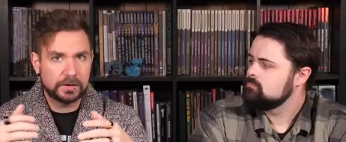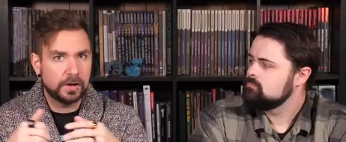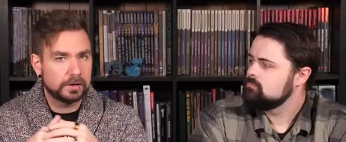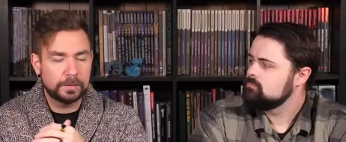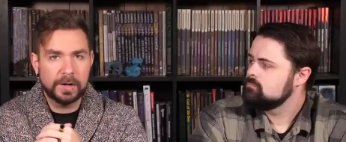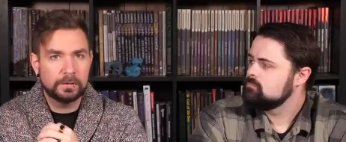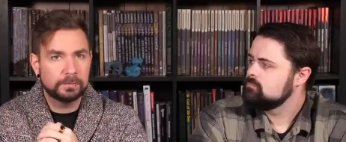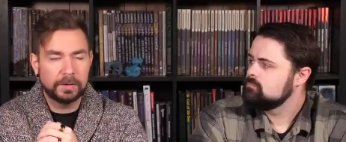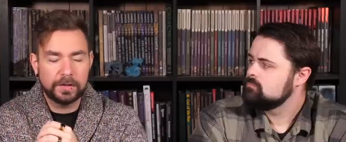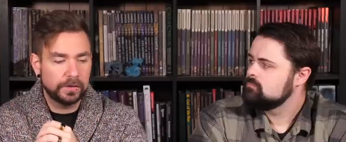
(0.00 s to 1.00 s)
Speaker 1: talked
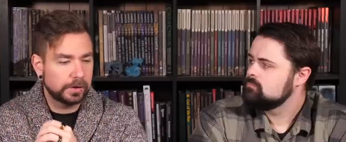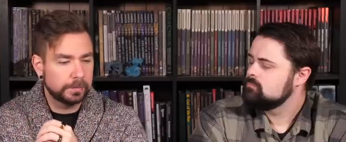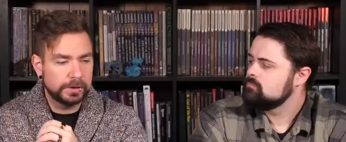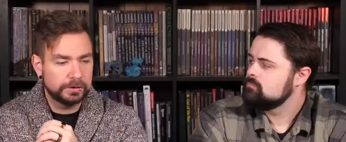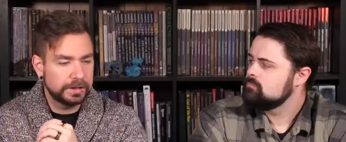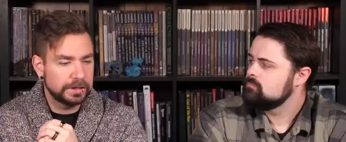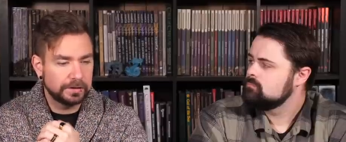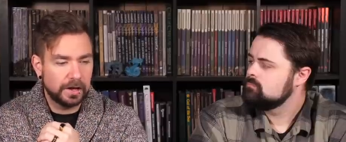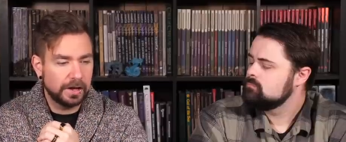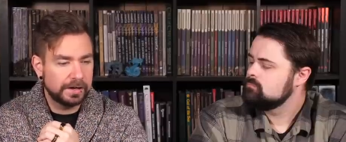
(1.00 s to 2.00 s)
about within the community
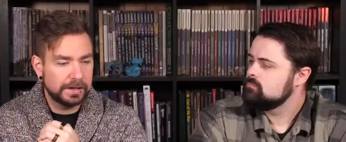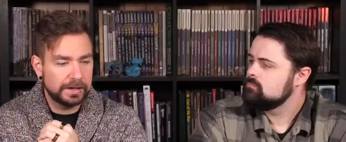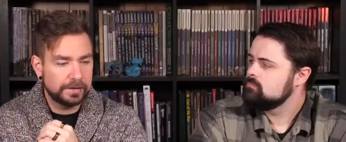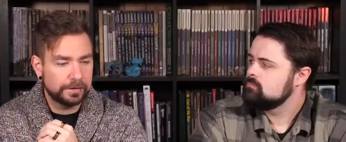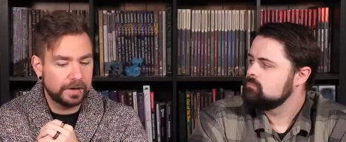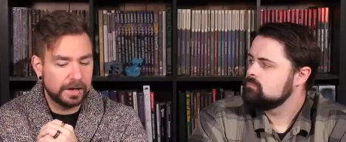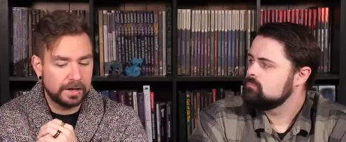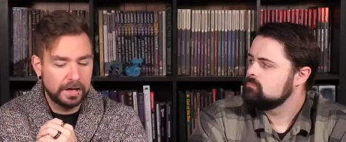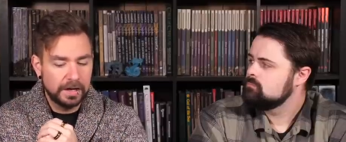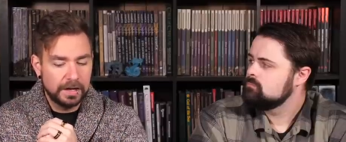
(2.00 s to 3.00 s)
a lot is
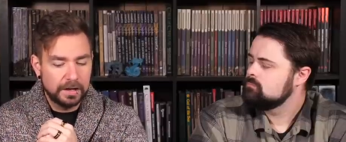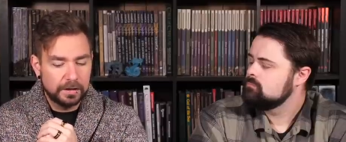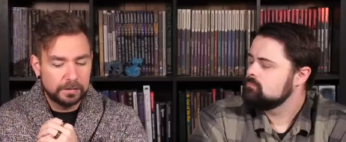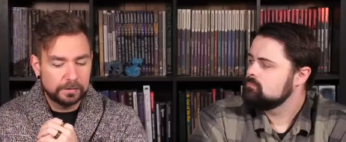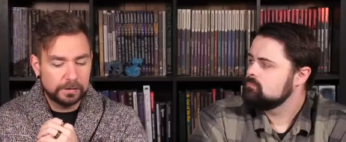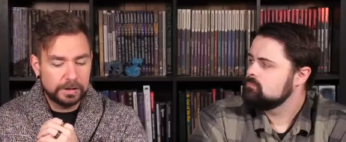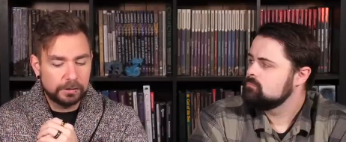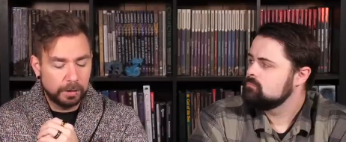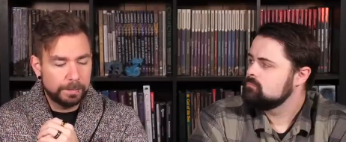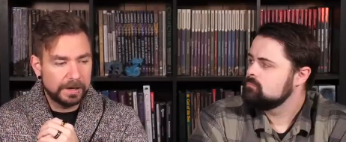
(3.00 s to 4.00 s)
uh,
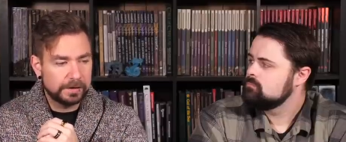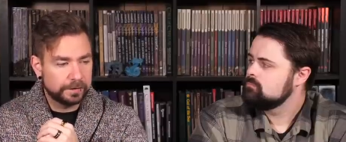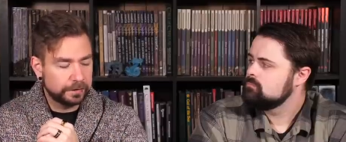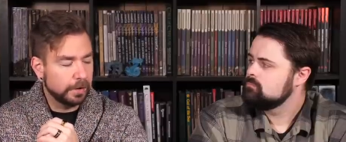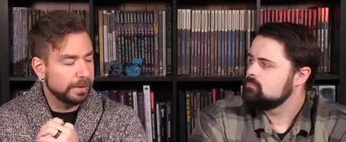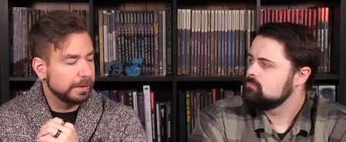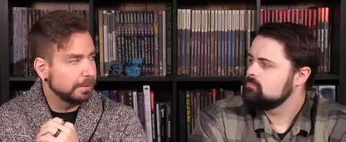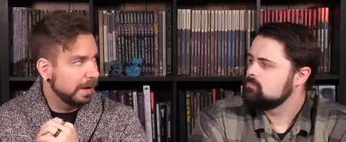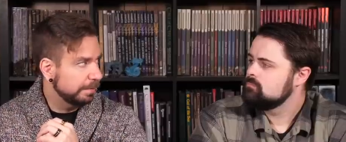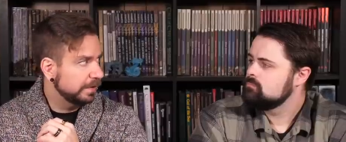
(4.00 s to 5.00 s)
equipping and
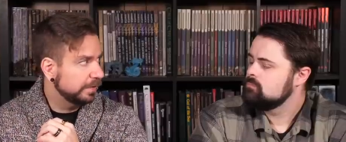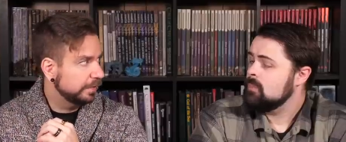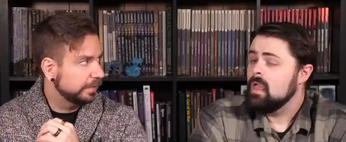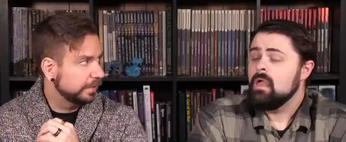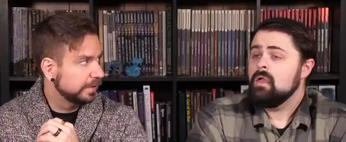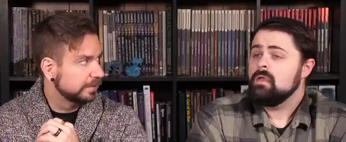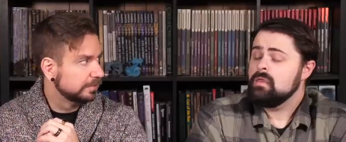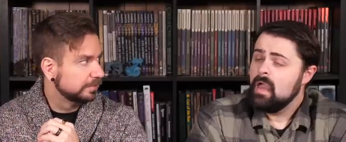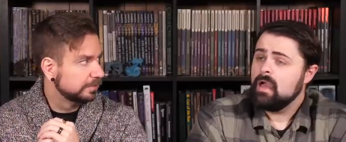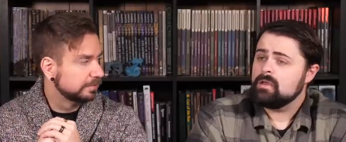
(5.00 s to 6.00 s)
stowing weapons.
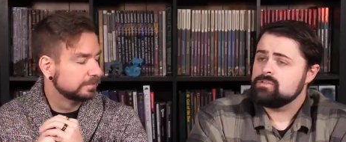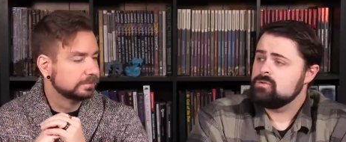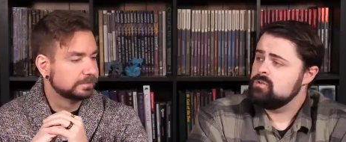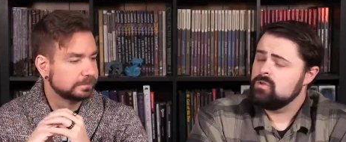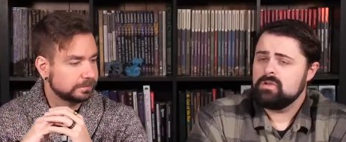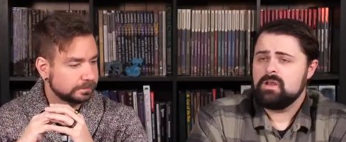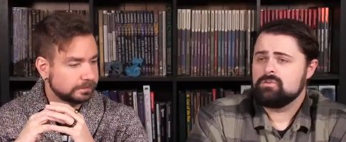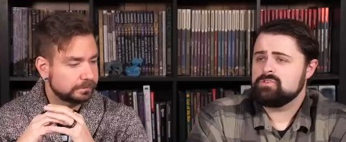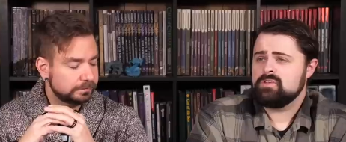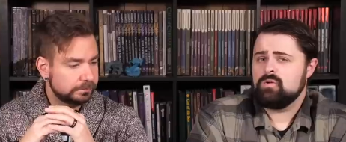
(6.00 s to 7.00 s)
Speaker 2: Yeah, so you can
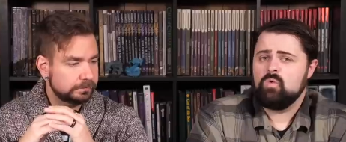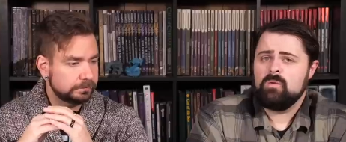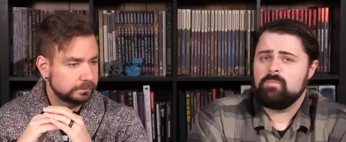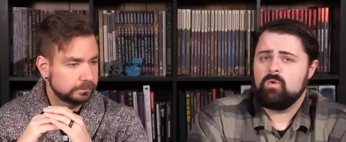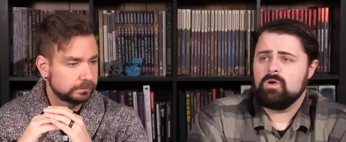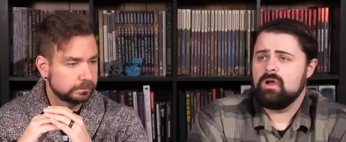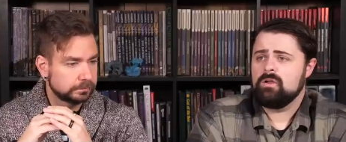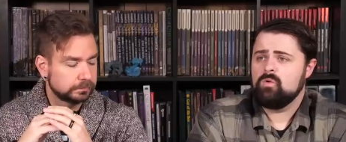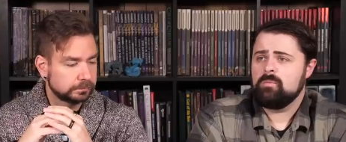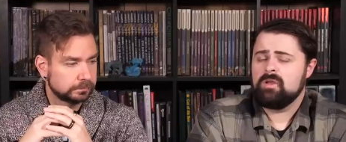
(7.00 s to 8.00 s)
now just equip or
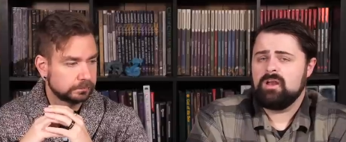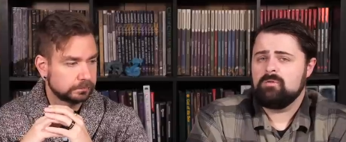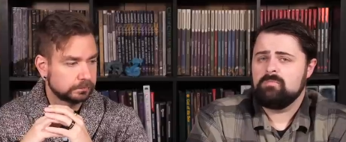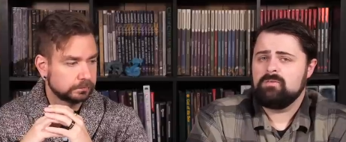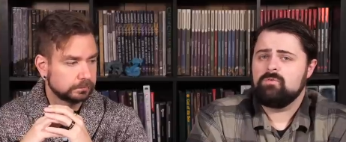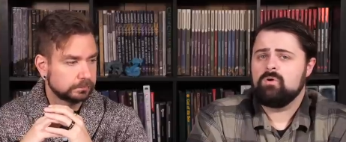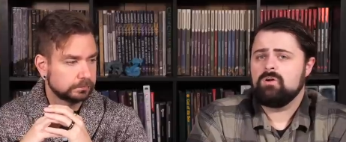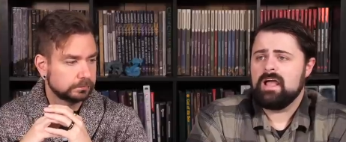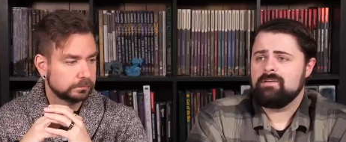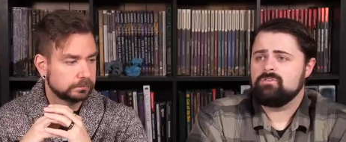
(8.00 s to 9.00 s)
unequip an item
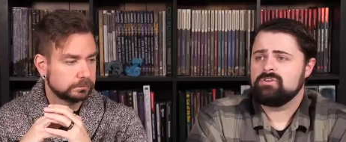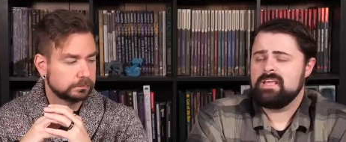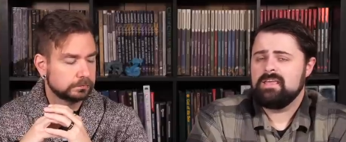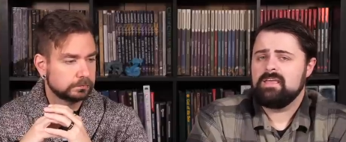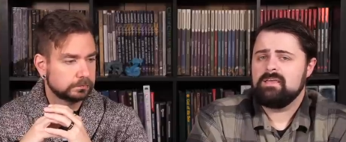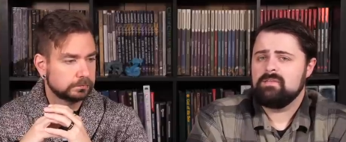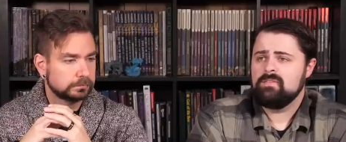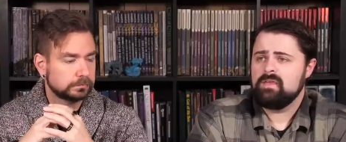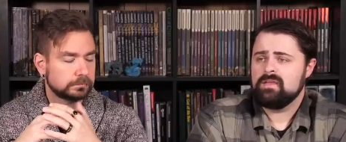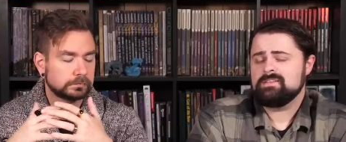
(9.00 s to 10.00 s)
before or after
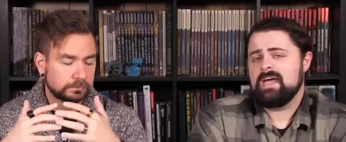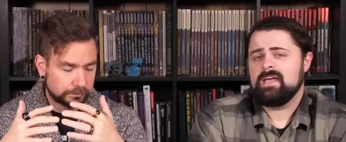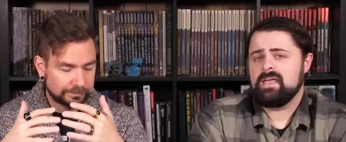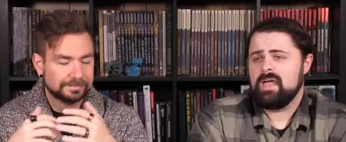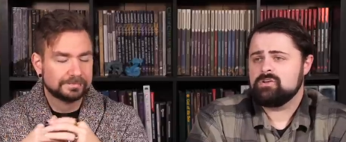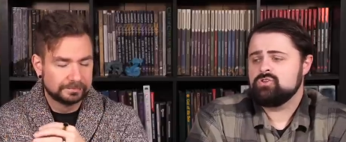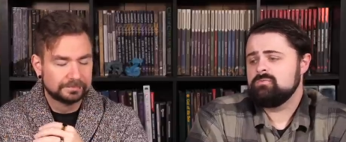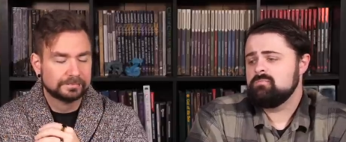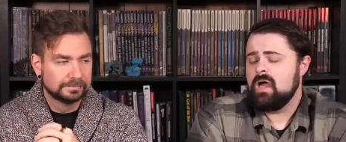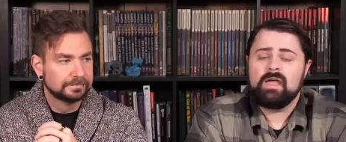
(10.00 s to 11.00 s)
taking the attack
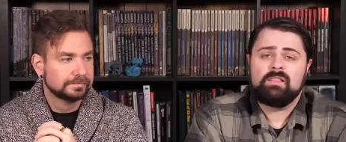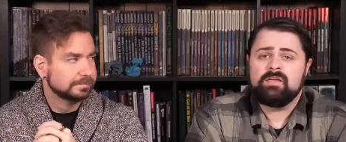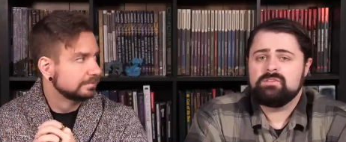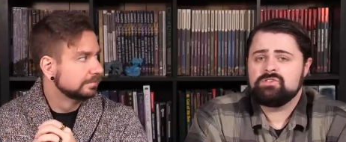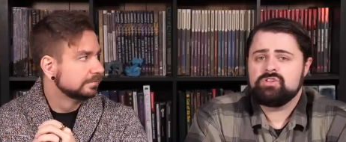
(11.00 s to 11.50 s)
action. I like this